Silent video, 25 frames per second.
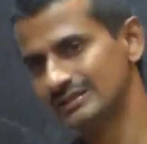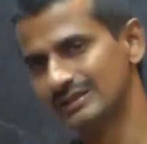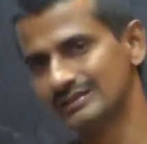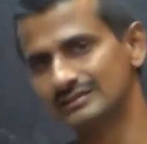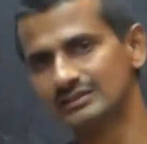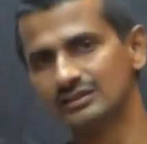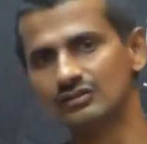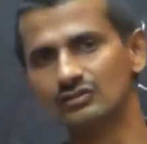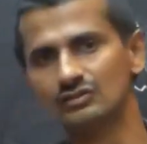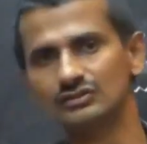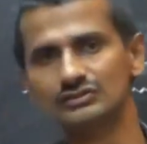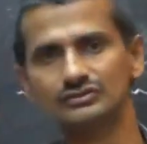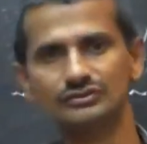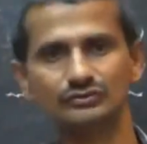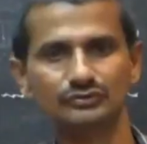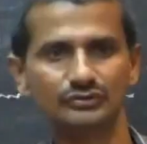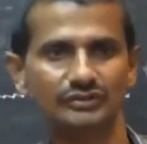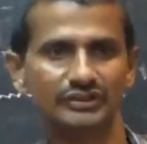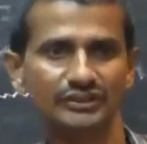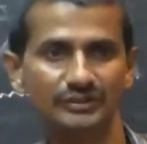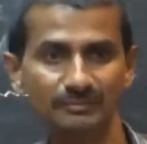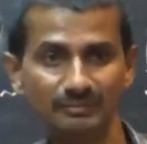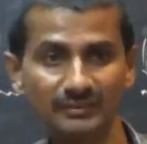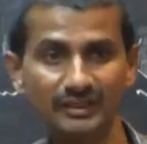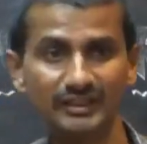the
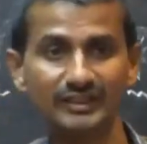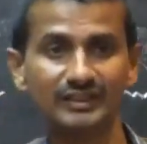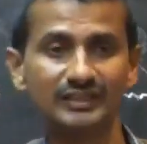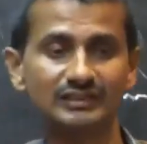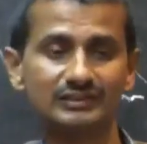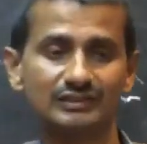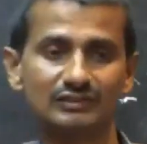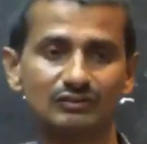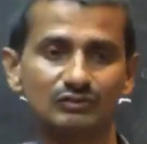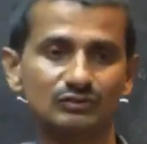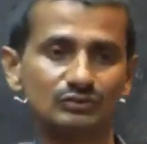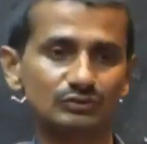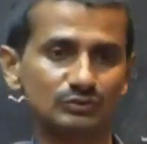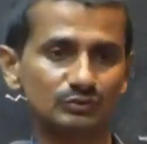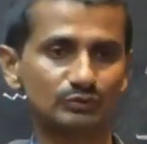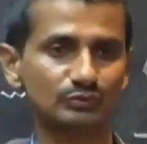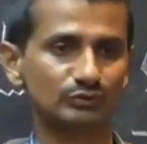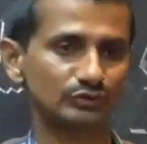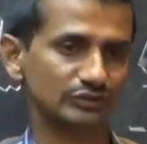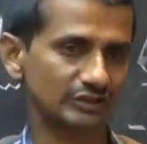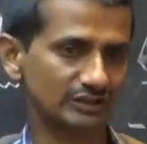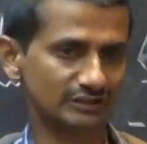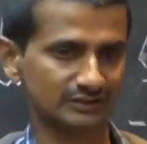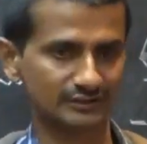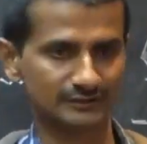constitution, in making the
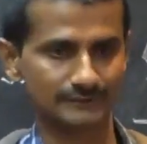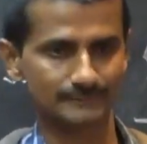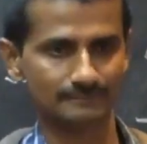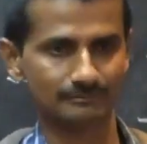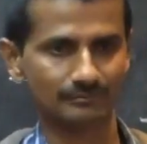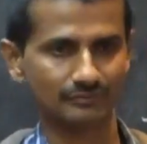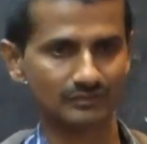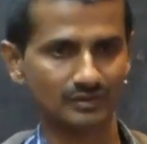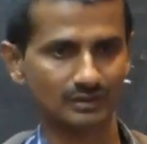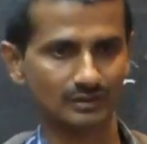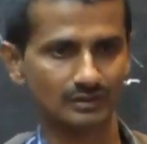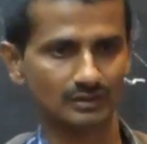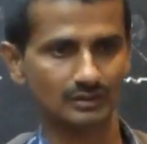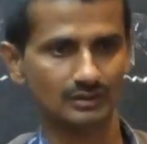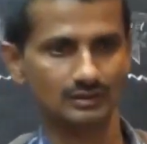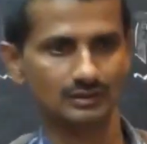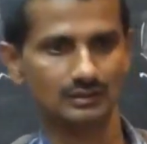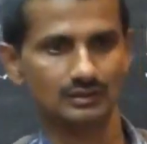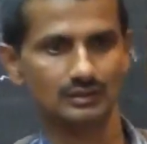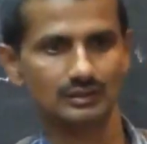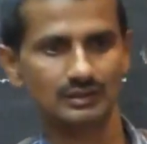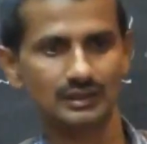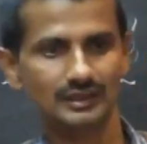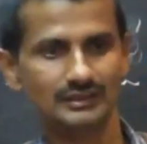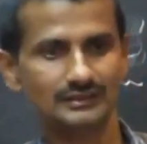constitutions.
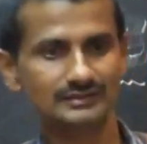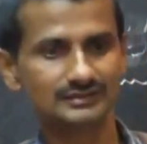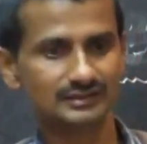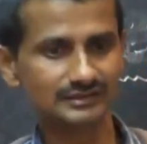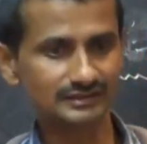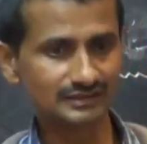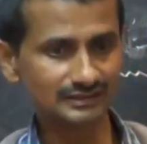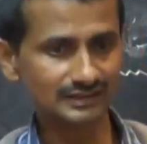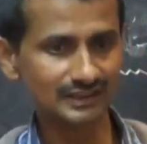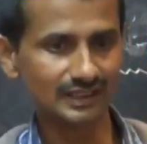And such the